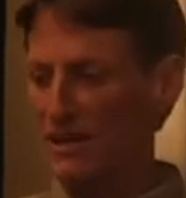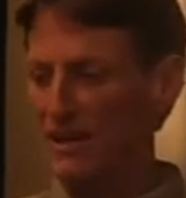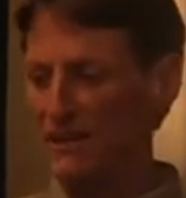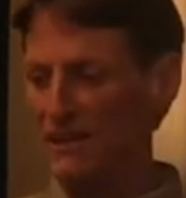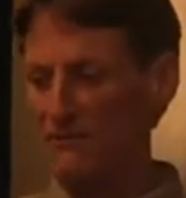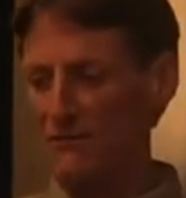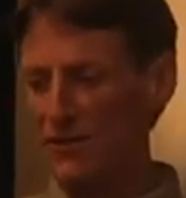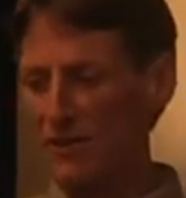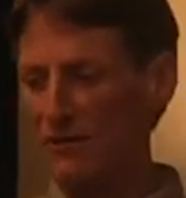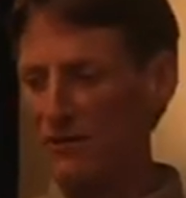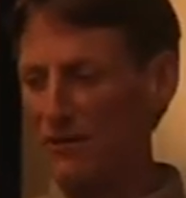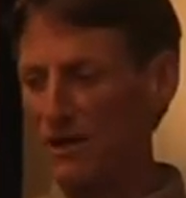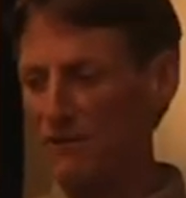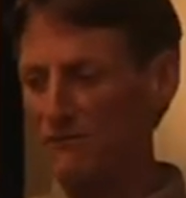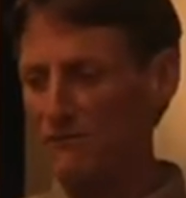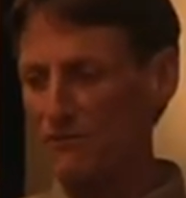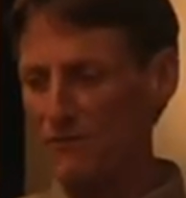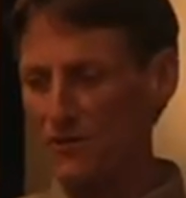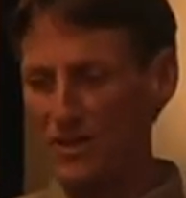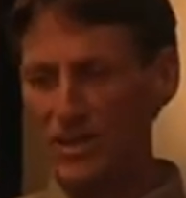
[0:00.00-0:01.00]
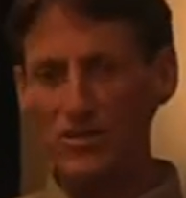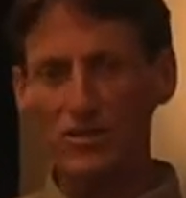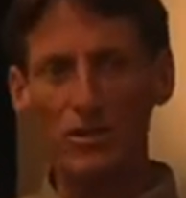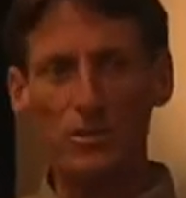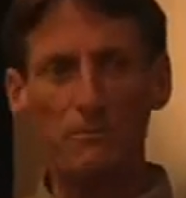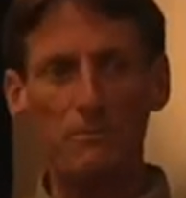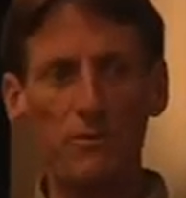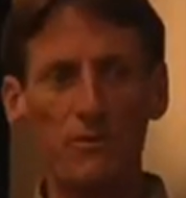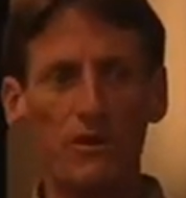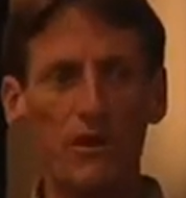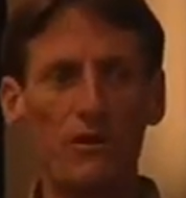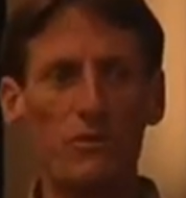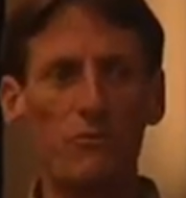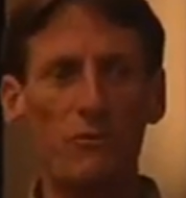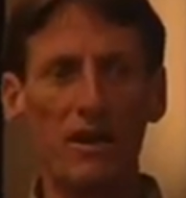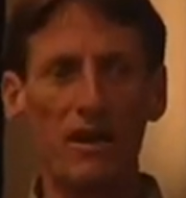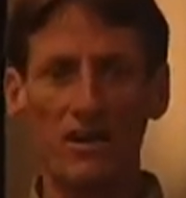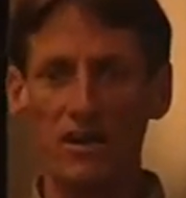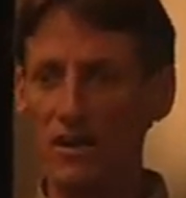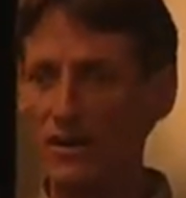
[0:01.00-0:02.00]
this you put on
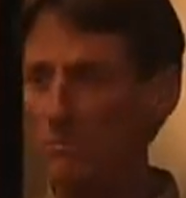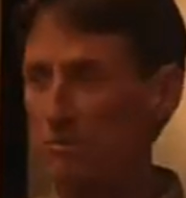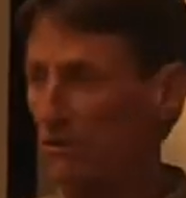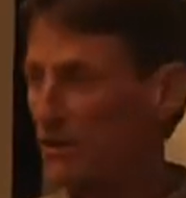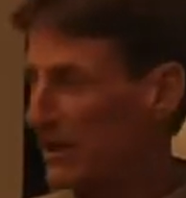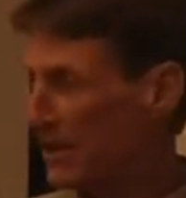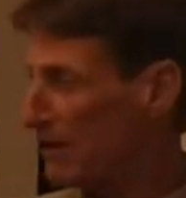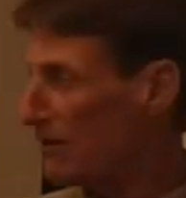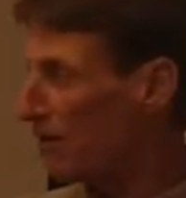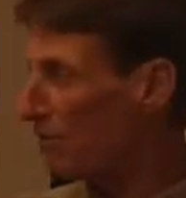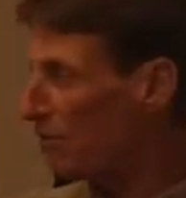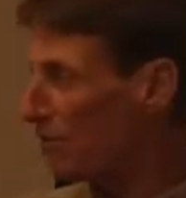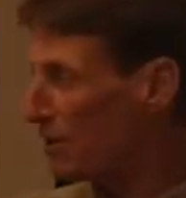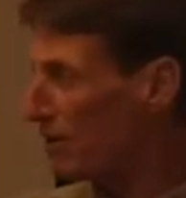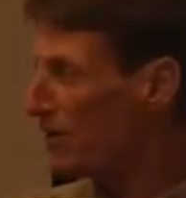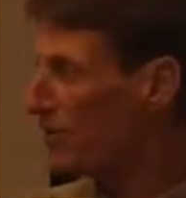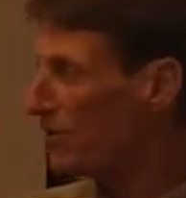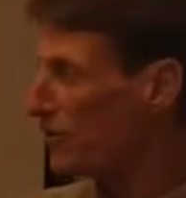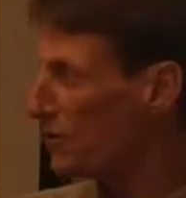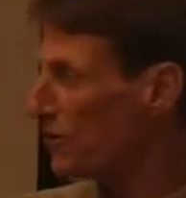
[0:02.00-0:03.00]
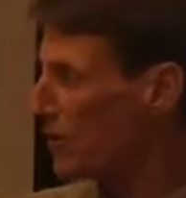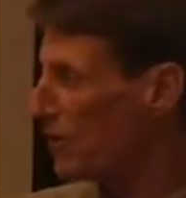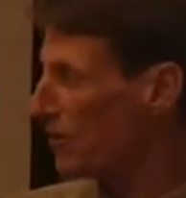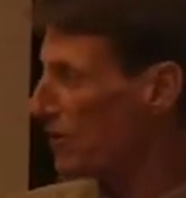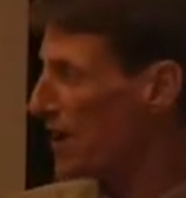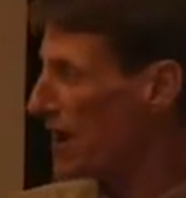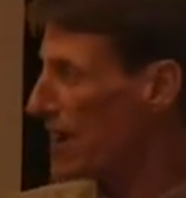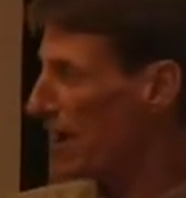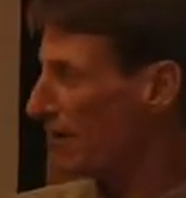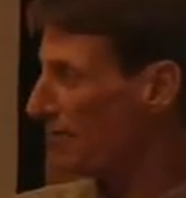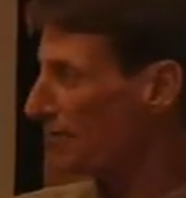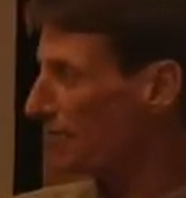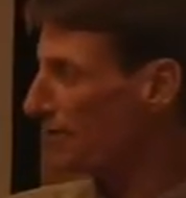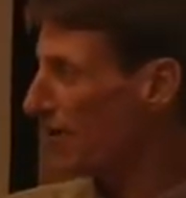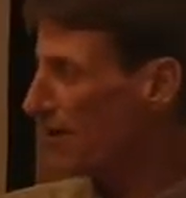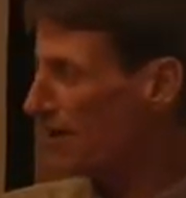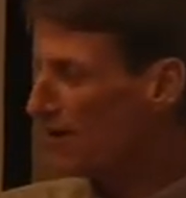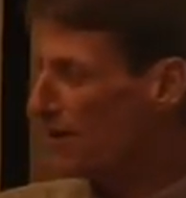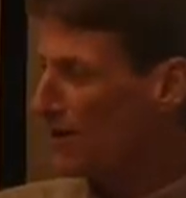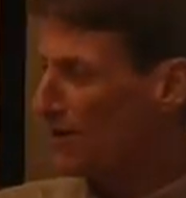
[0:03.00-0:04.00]
quite liberally when you're doing your eggs.
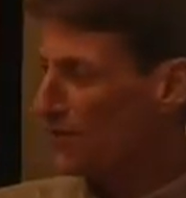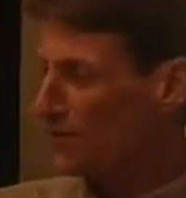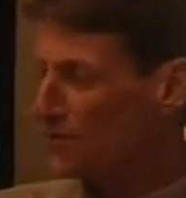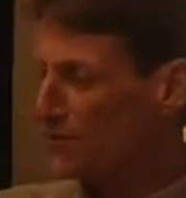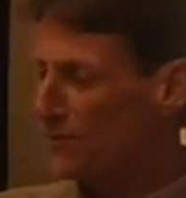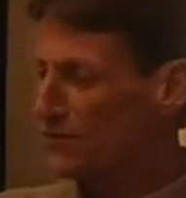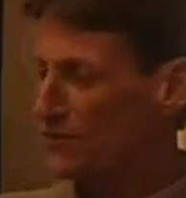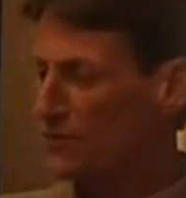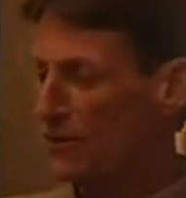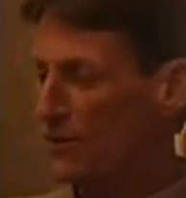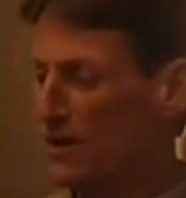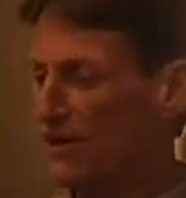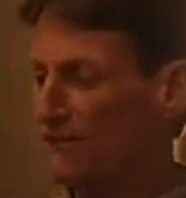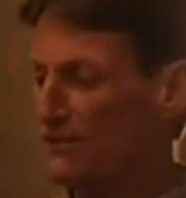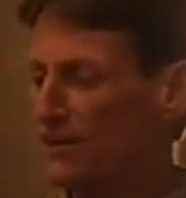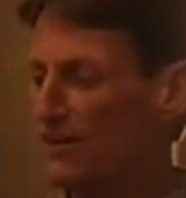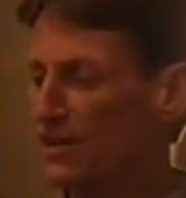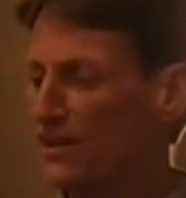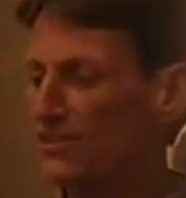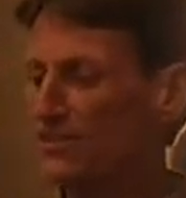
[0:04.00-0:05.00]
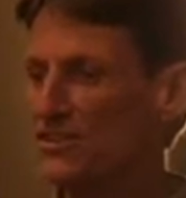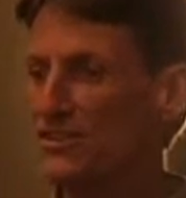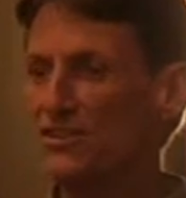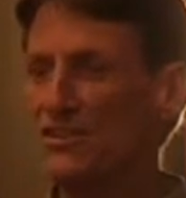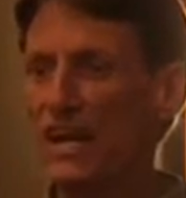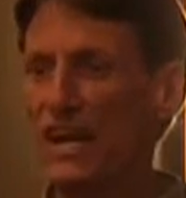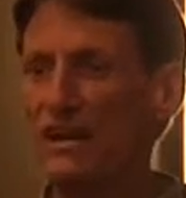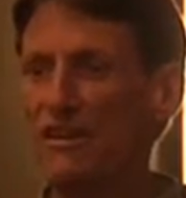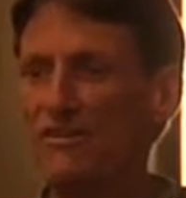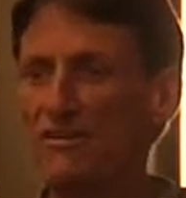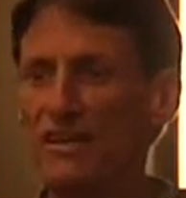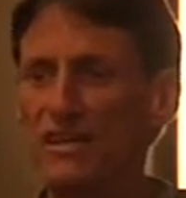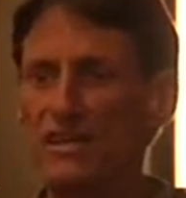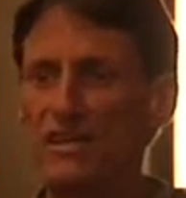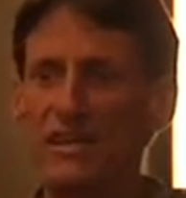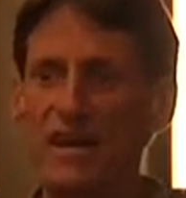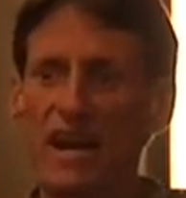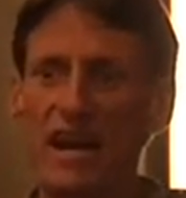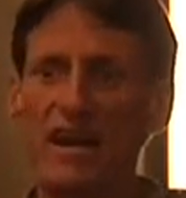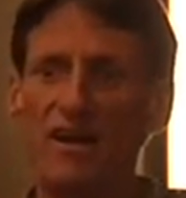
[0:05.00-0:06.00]
So if it doesn't state on the
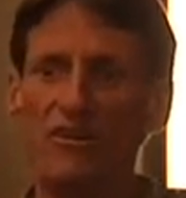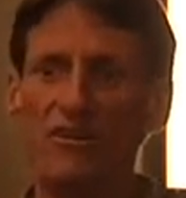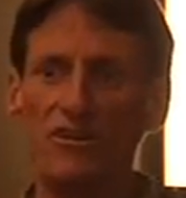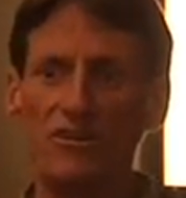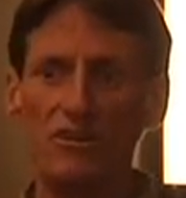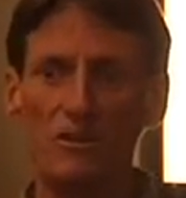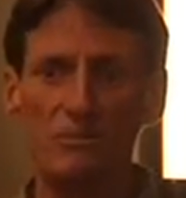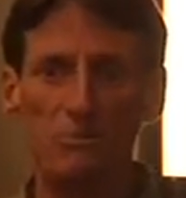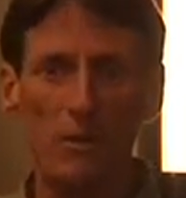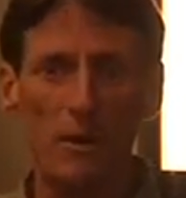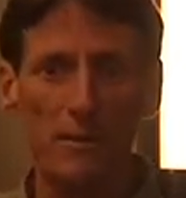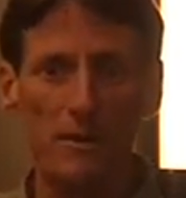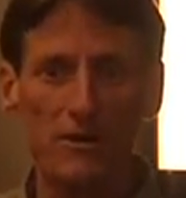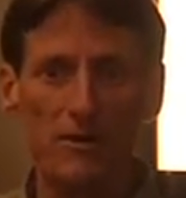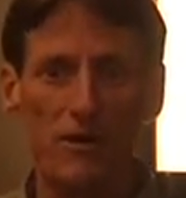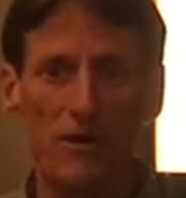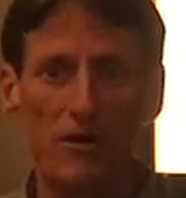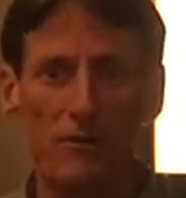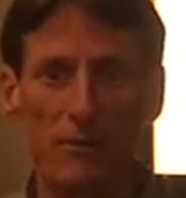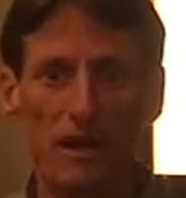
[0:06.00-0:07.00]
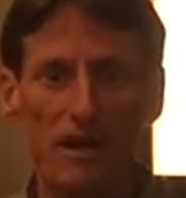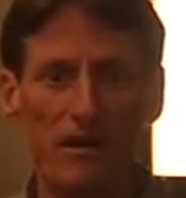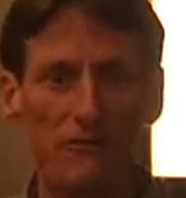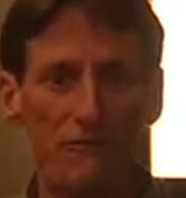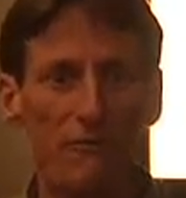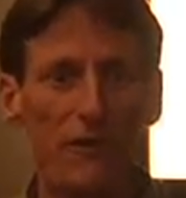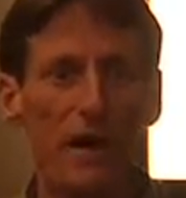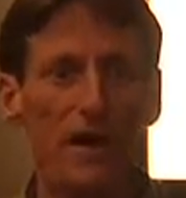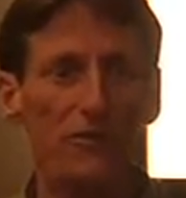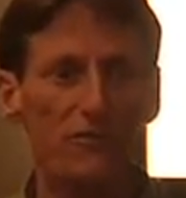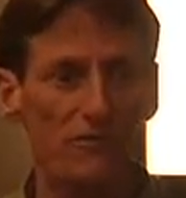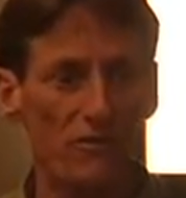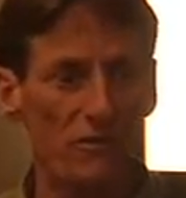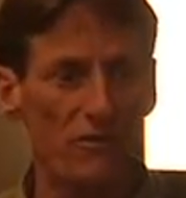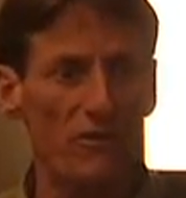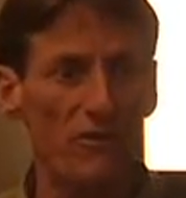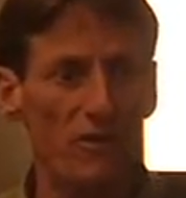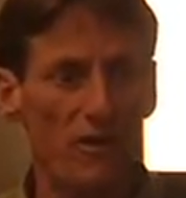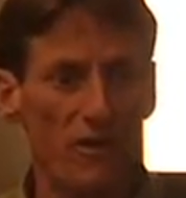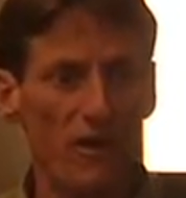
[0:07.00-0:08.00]
container, you should probably call the
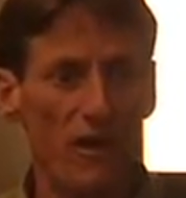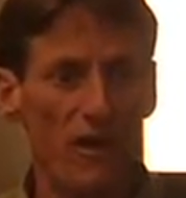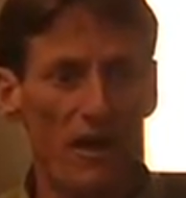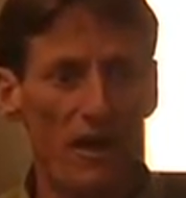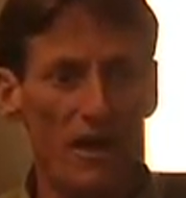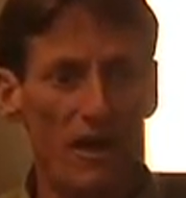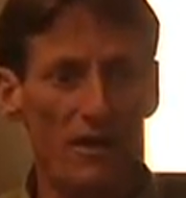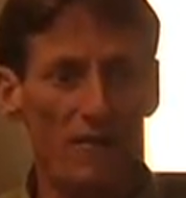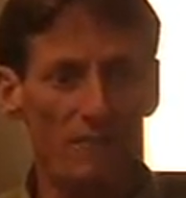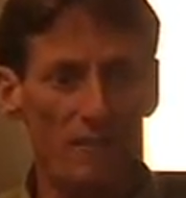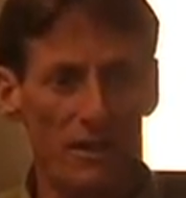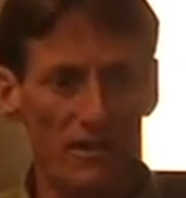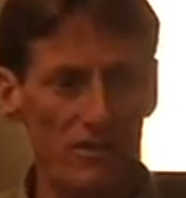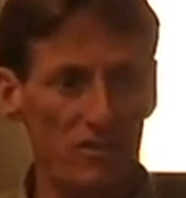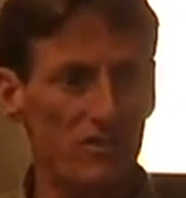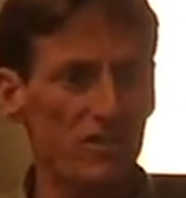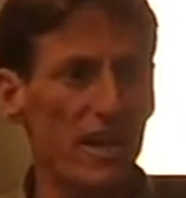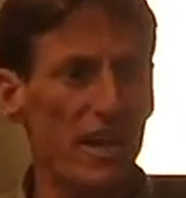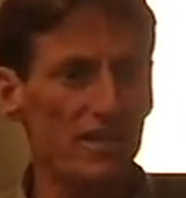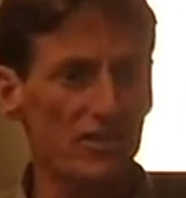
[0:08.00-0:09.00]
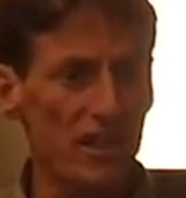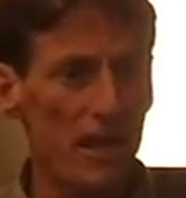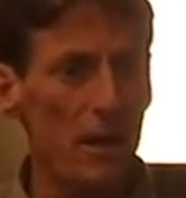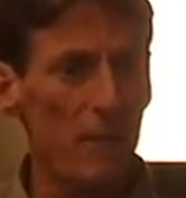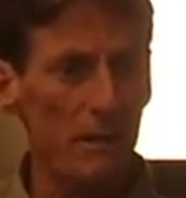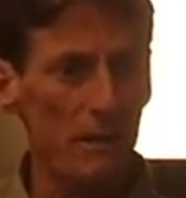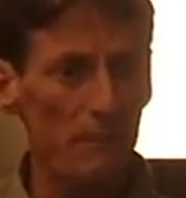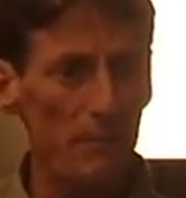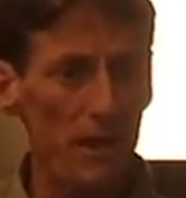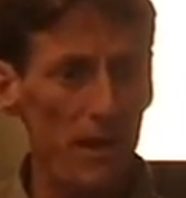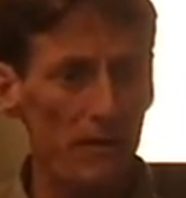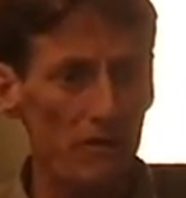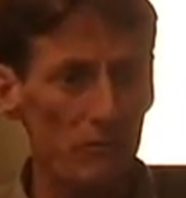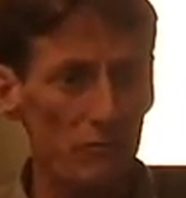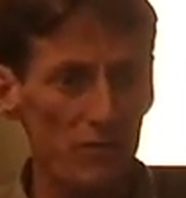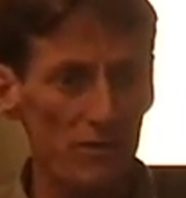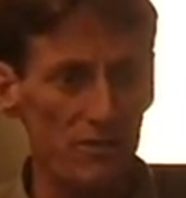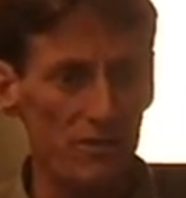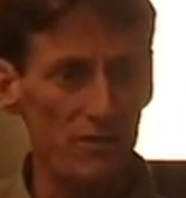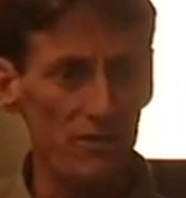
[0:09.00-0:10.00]
manufacturer and just ask how many pounds
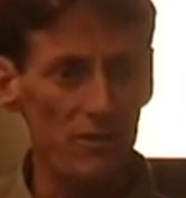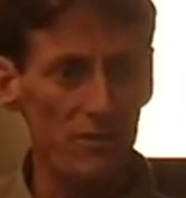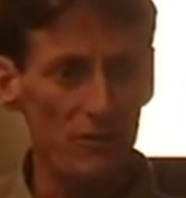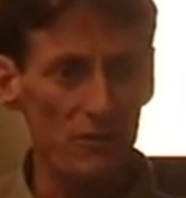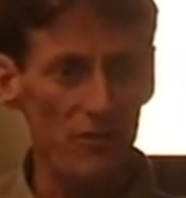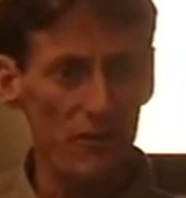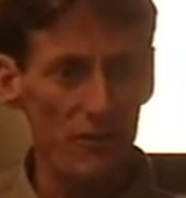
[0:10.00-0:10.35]
will it do.